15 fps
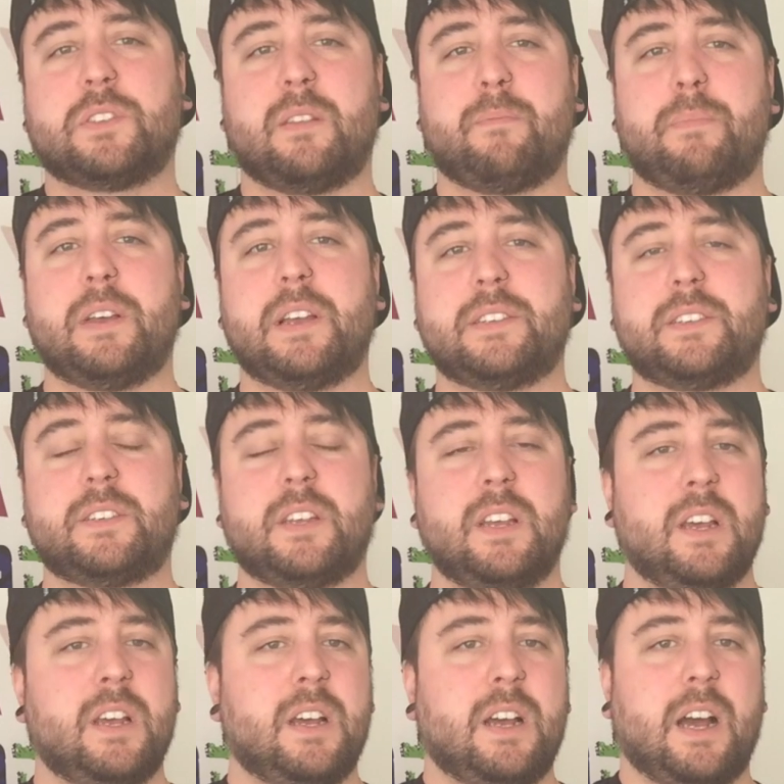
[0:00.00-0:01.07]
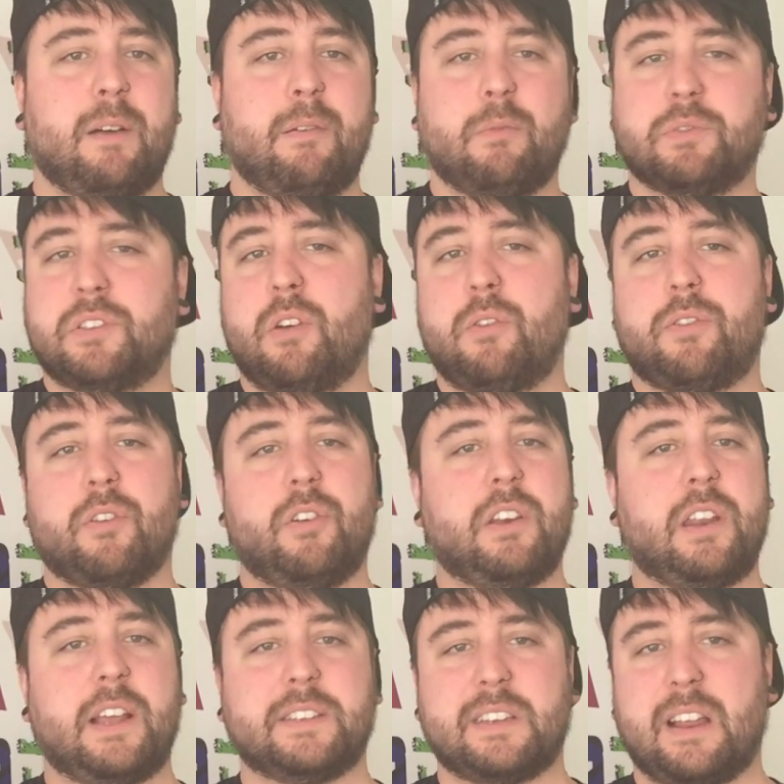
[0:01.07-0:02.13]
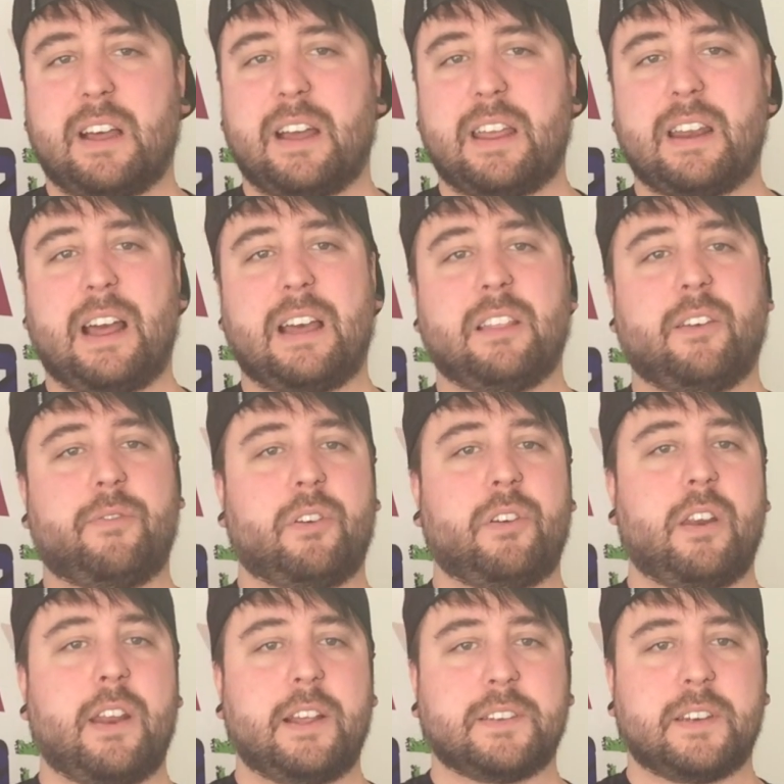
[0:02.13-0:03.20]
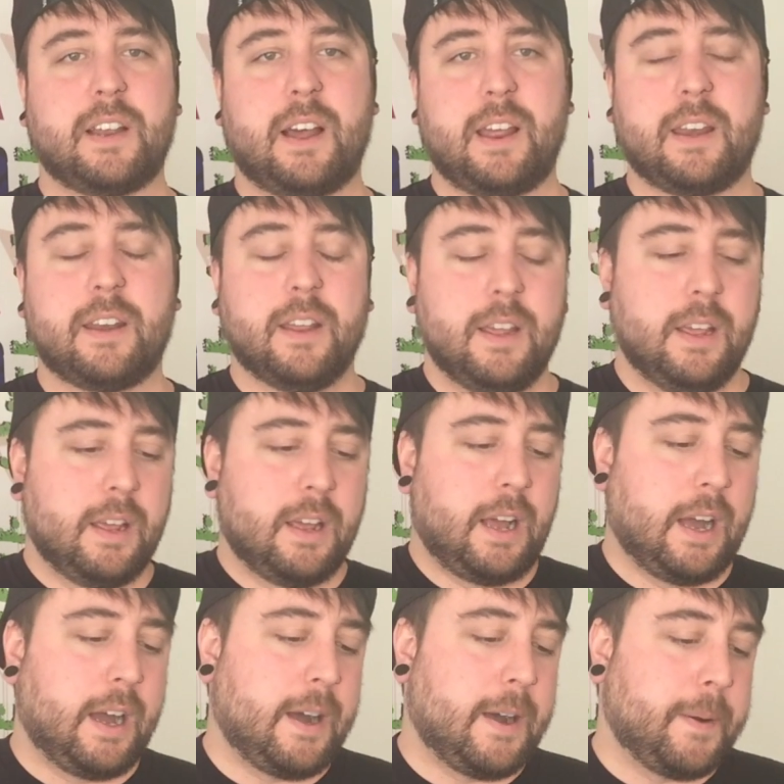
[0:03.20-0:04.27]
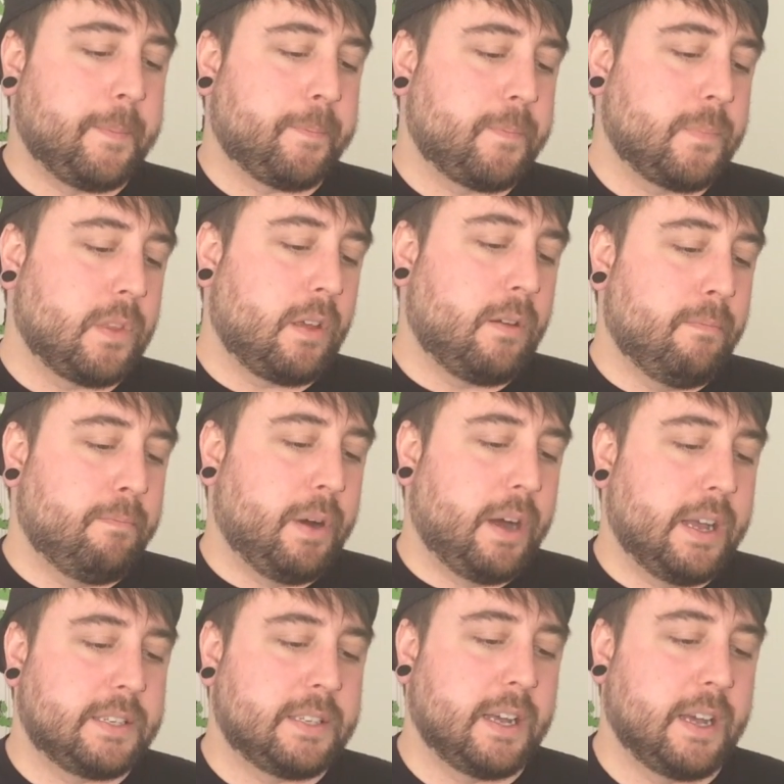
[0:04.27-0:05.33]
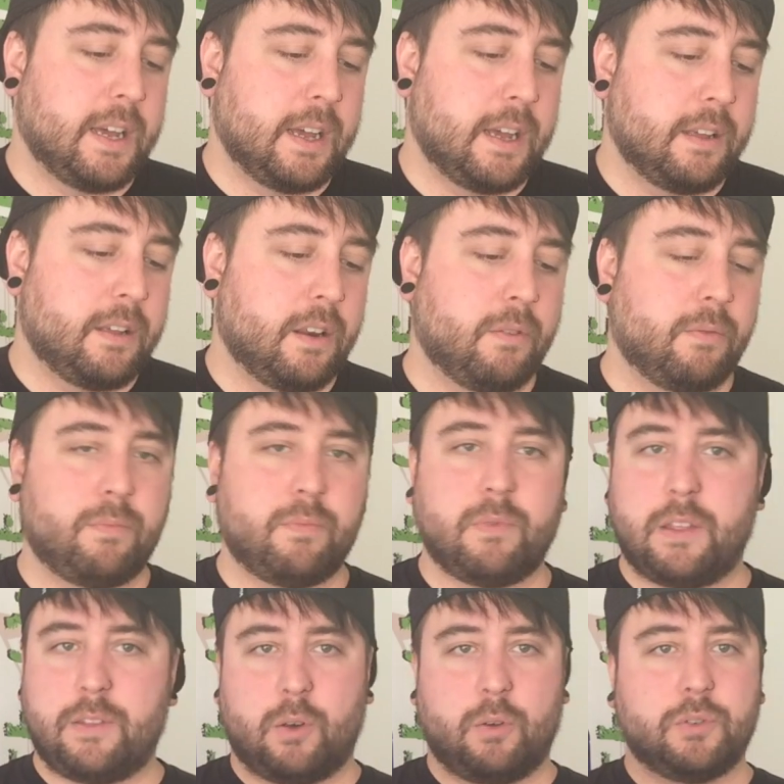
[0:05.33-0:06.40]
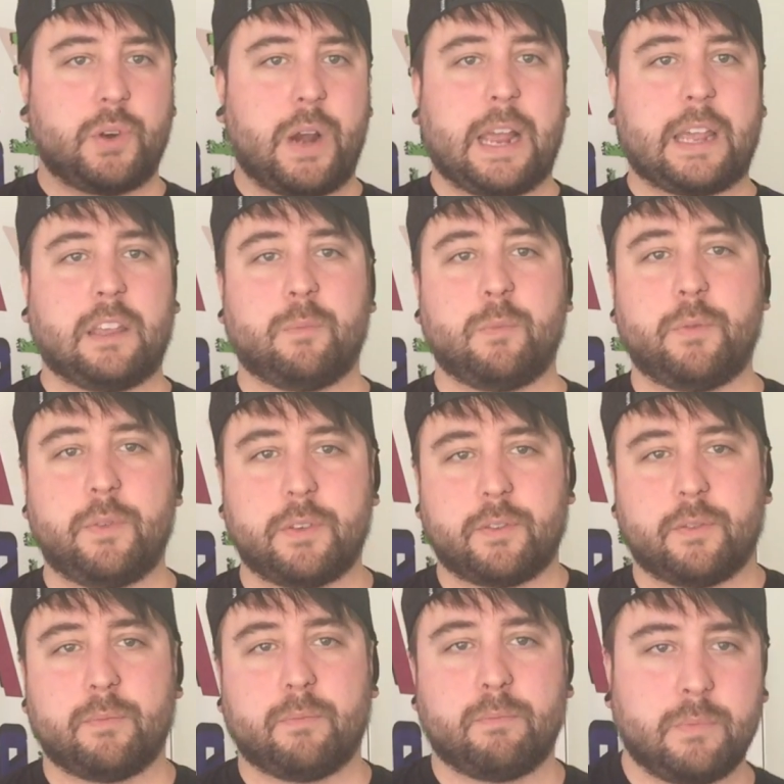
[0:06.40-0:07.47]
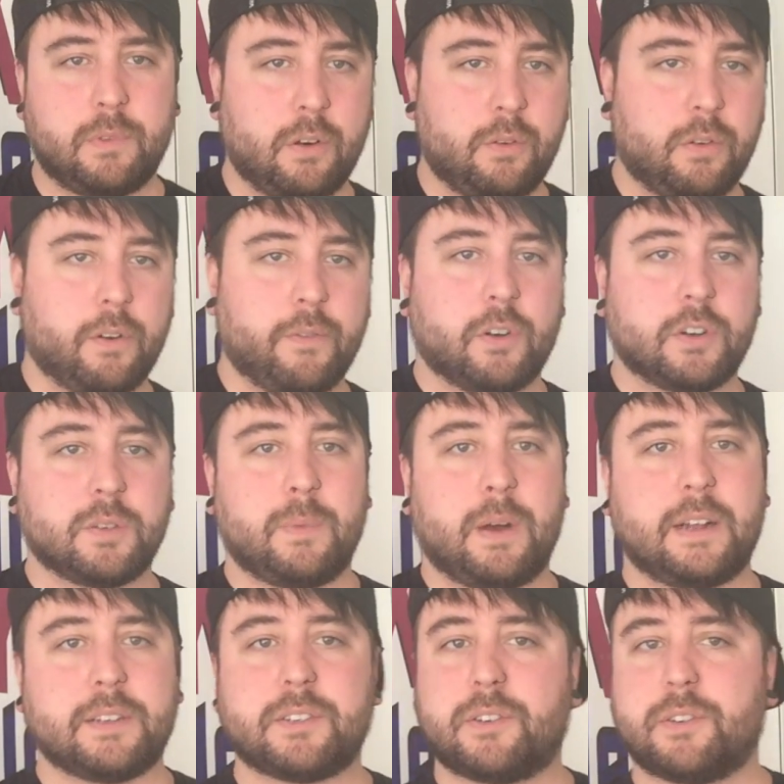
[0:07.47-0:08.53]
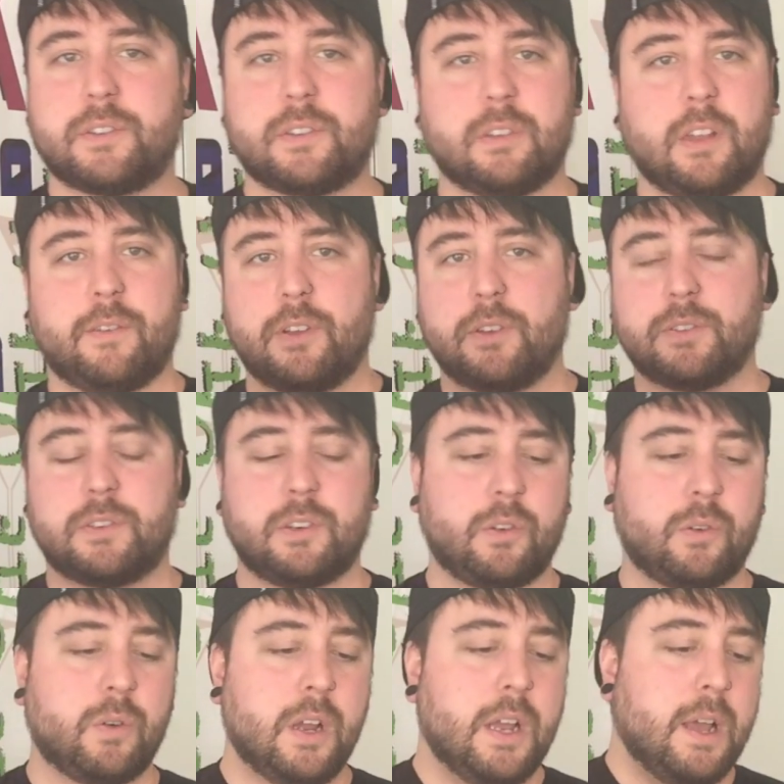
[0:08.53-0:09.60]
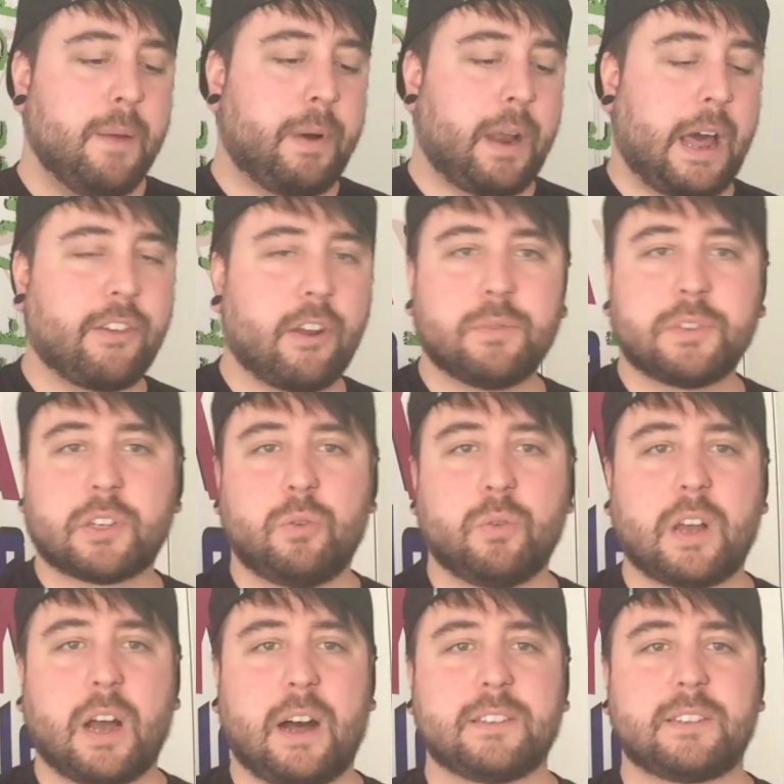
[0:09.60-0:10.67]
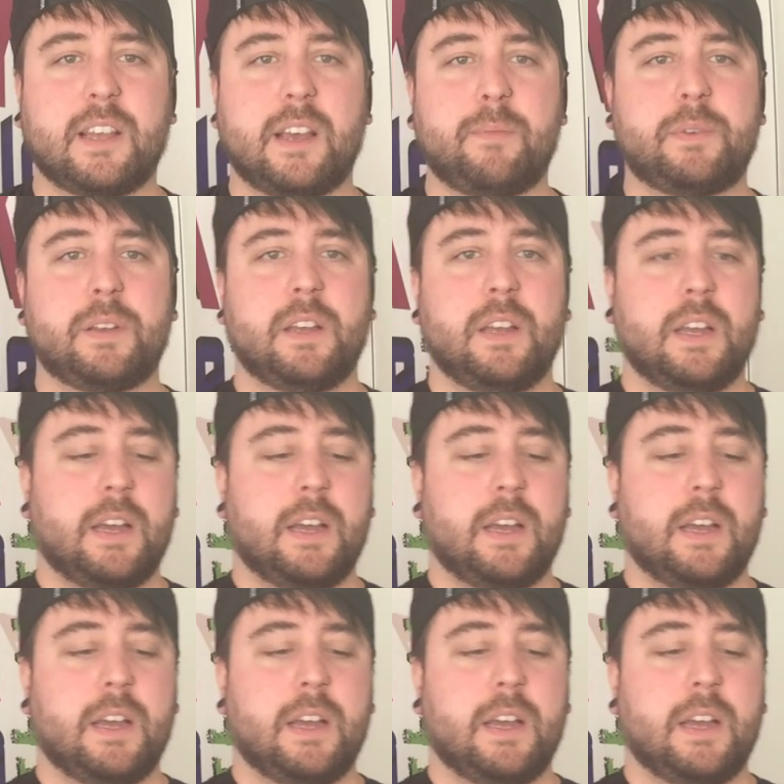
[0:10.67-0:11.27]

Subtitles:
wasn't the best. It was no 30 Days a Night. I love 30 Days a Night. You know, in the old Dracula movies from, you know, Universal Monsters, love those too. But I thought it was a cool concept.